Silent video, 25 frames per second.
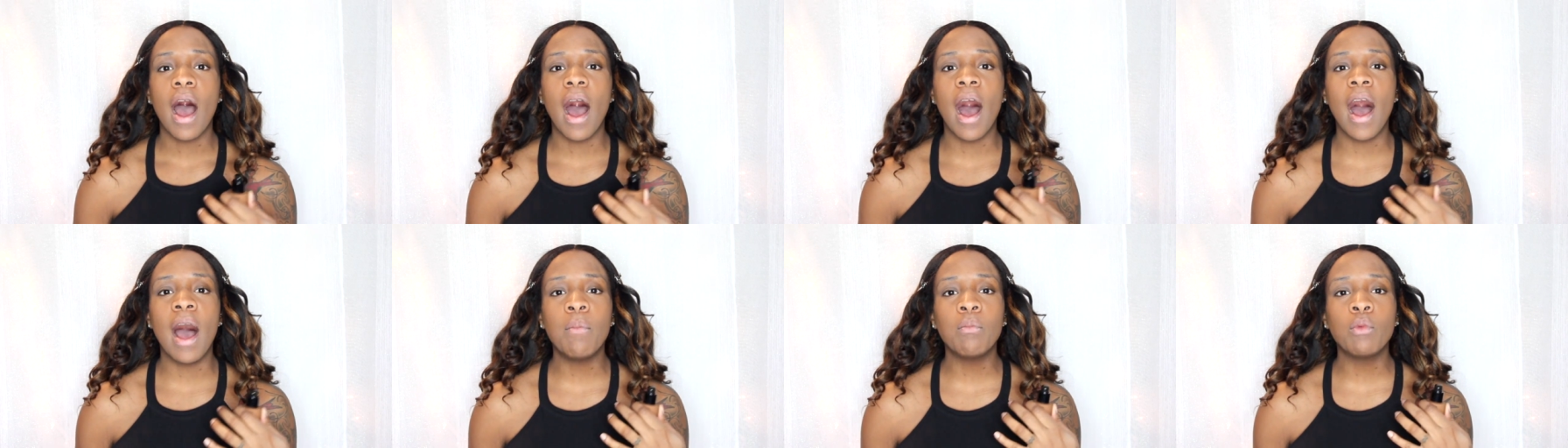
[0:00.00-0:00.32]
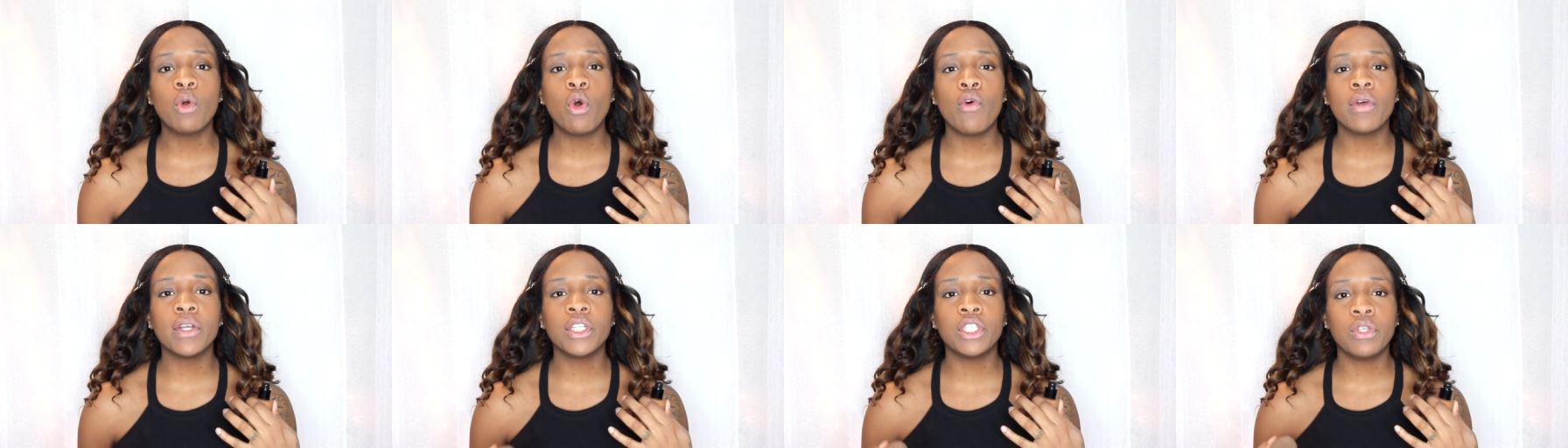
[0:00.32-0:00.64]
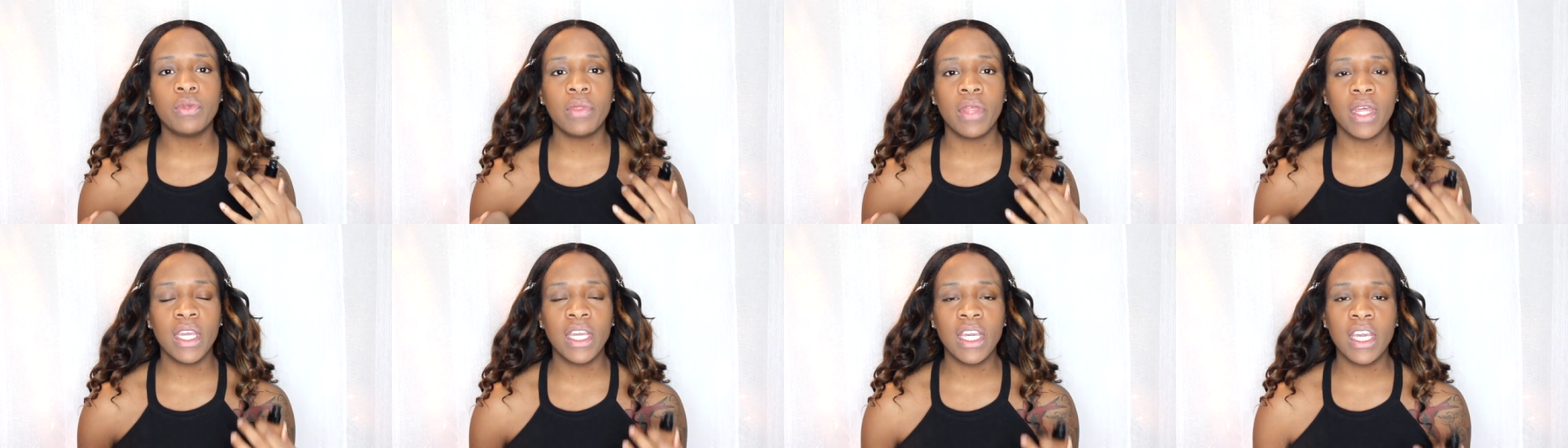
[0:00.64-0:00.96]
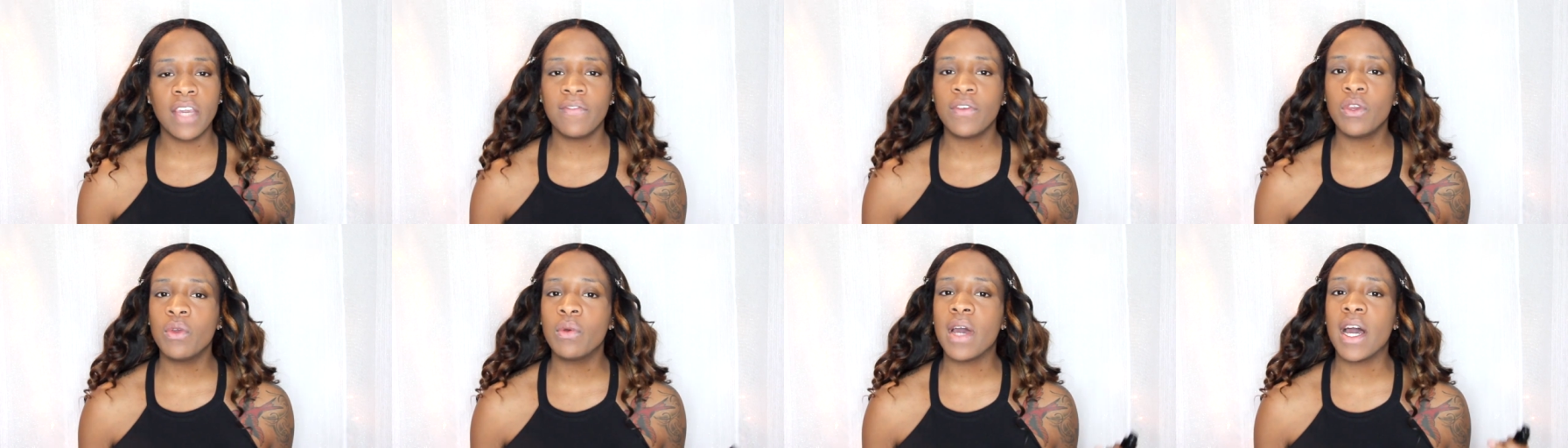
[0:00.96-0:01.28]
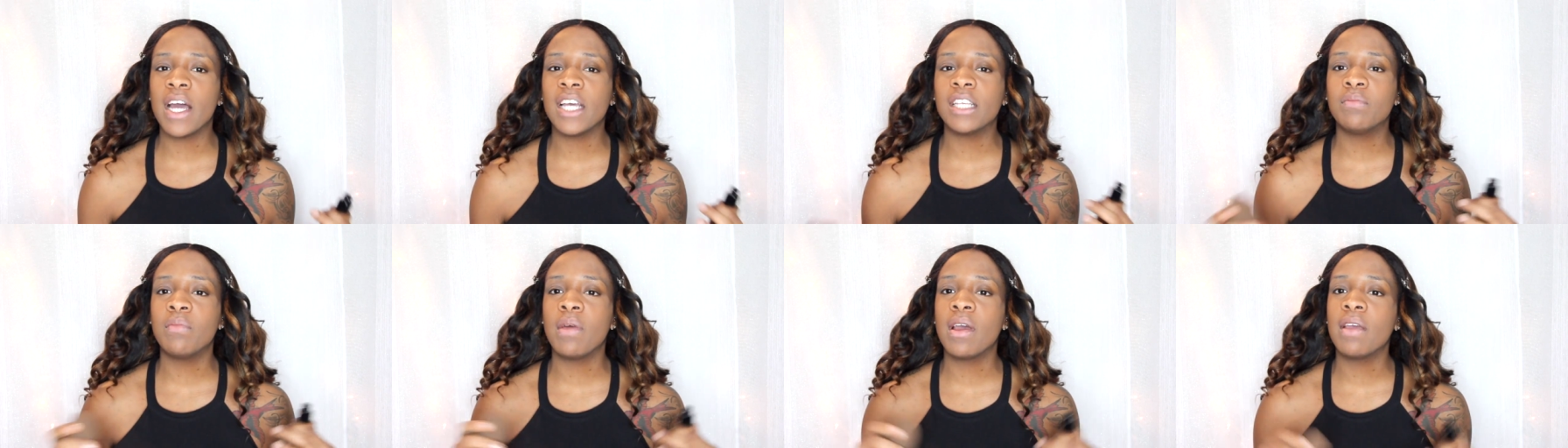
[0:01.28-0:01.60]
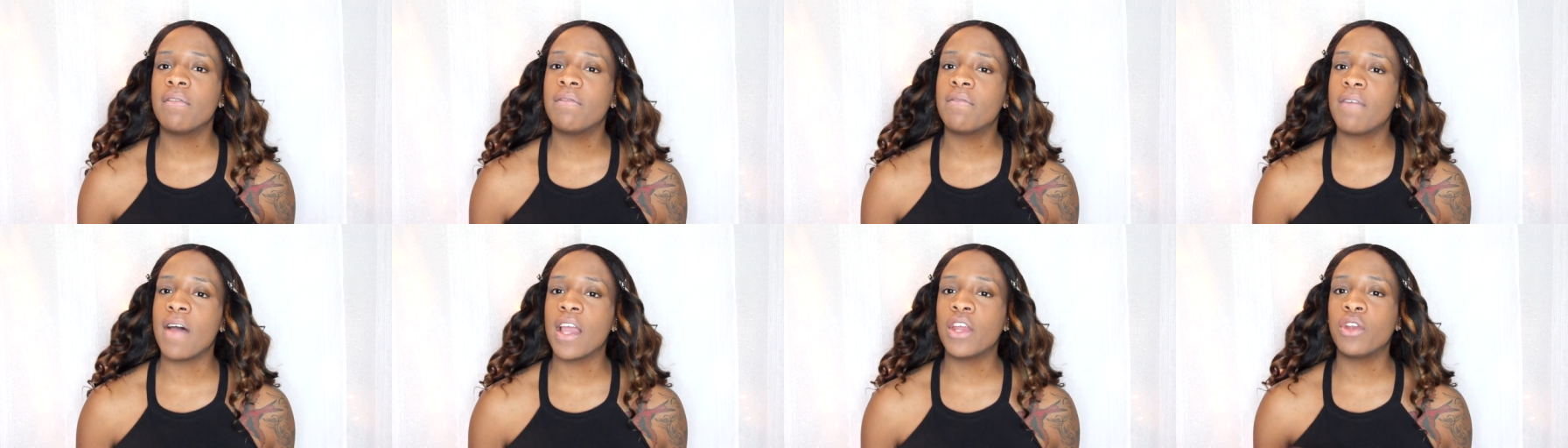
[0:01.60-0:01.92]
I'm going to then give you guys my
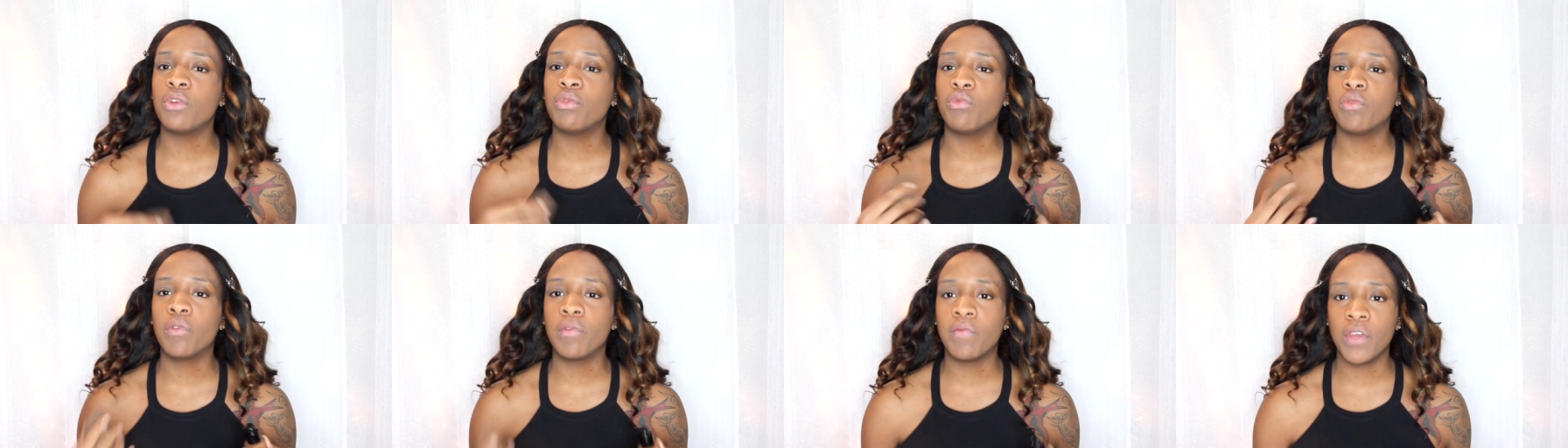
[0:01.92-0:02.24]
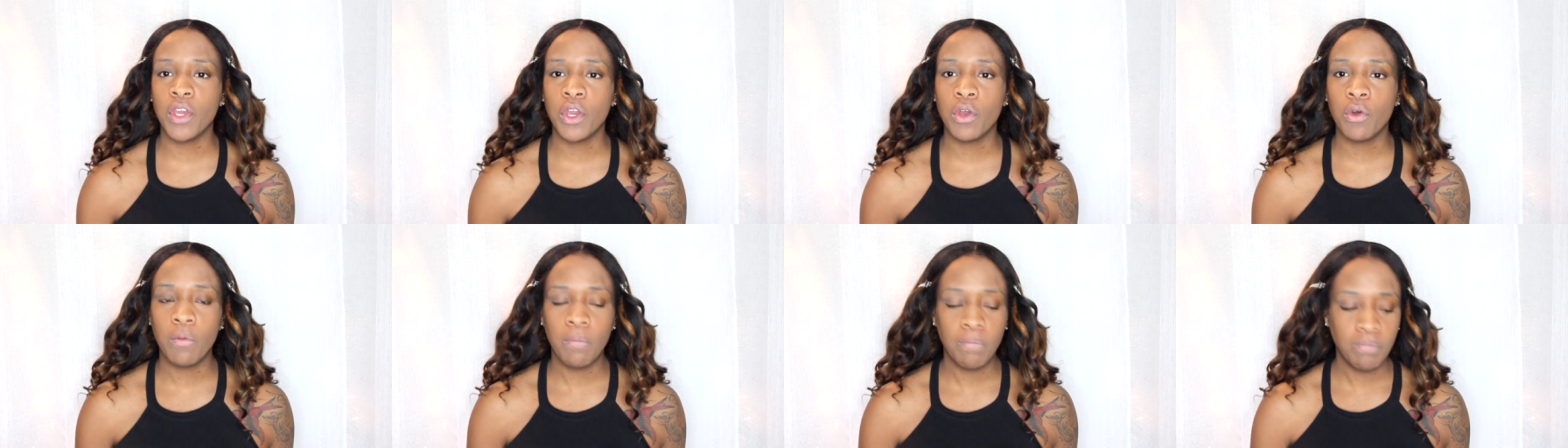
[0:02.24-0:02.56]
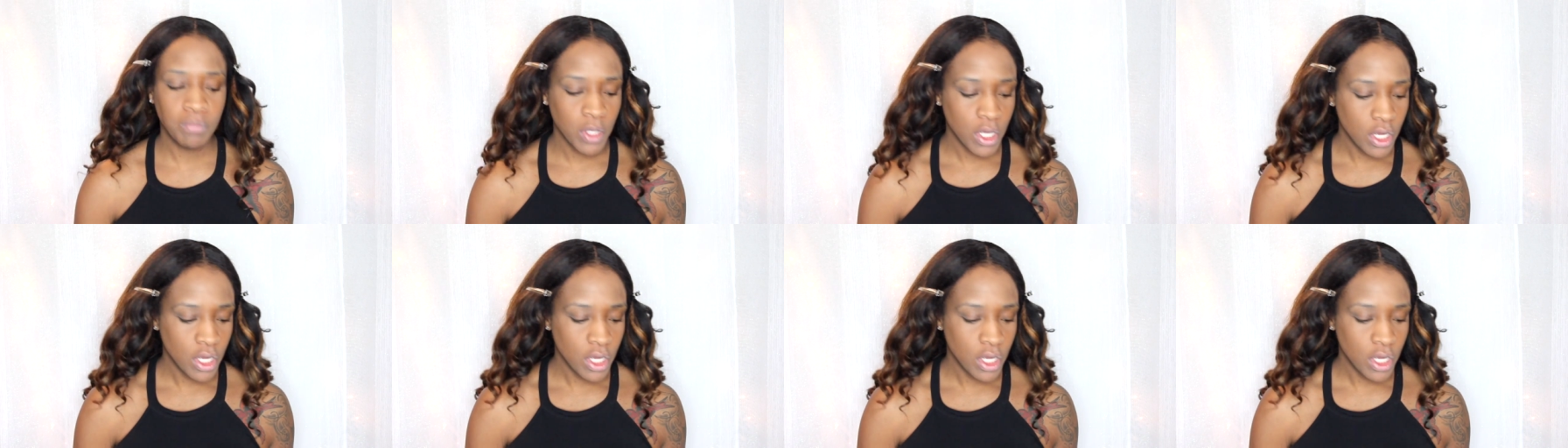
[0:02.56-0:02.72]
final review.